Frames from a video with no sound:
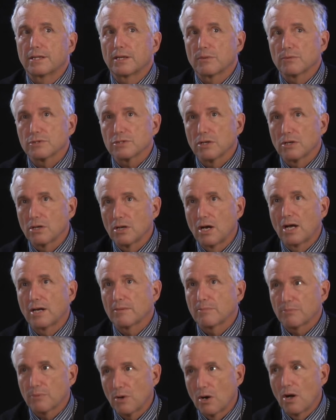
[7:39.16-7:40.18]
there was a
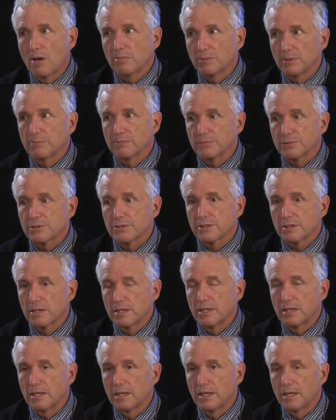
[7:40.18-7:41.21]
lot of problems
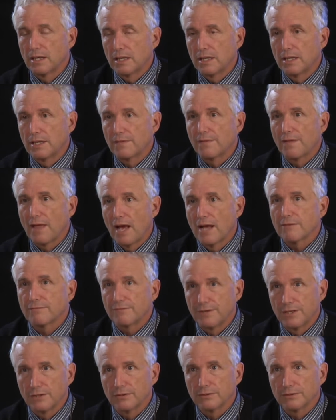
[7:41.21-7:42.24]
in
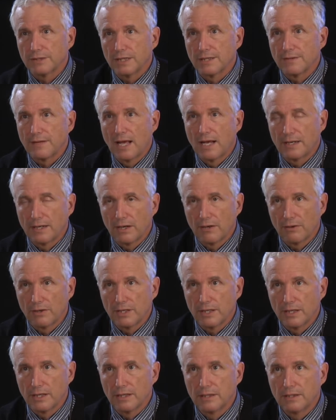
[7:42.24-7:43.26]
that field, in that
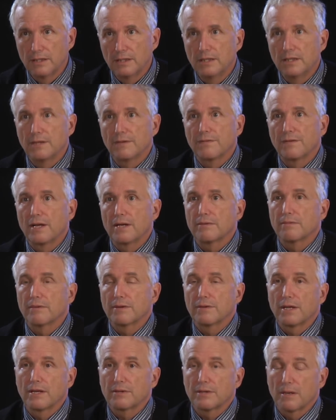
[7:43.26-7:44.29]
area, that
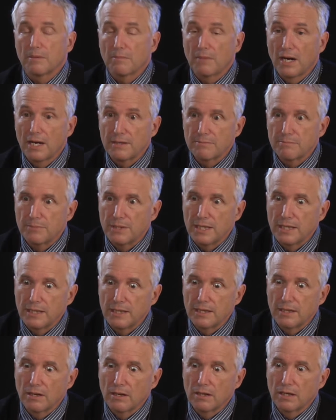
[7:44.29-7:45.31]
there might
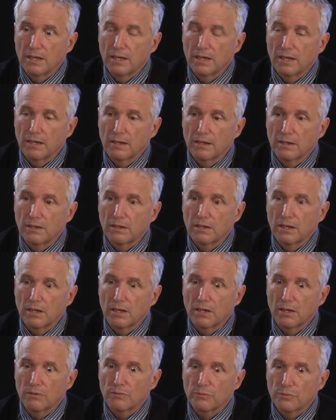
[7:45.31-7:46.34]
be a
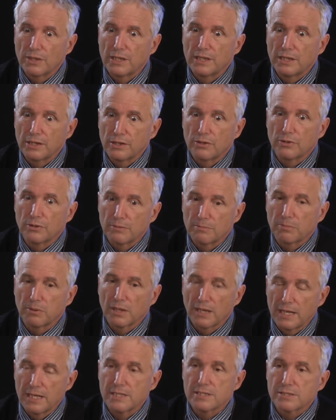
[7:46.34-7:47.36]
really good
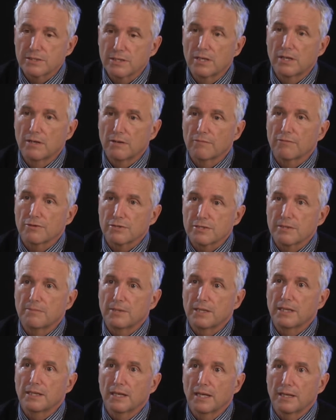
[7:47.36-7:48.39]
place for
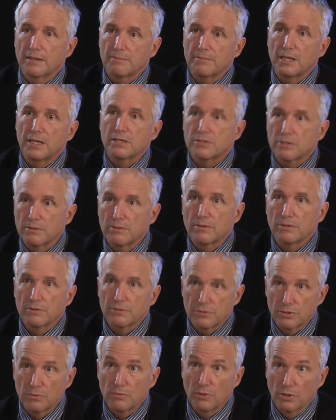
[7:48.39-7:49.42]
somebody like me
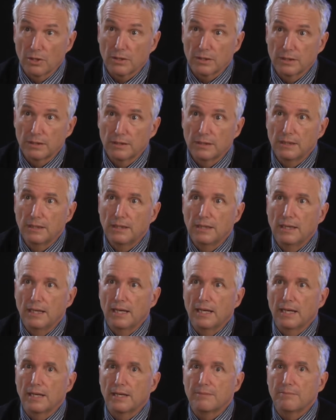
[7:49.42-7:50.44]
to work,
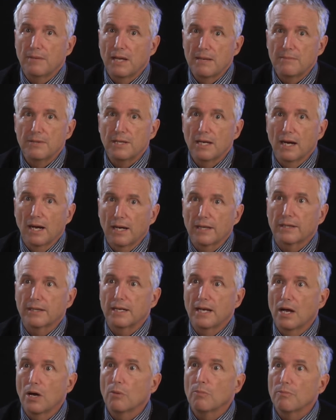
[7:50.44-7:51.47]
and maybe I
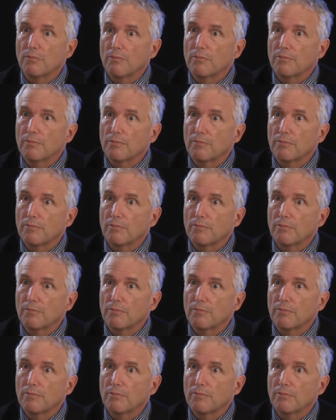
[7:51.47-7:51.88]
could help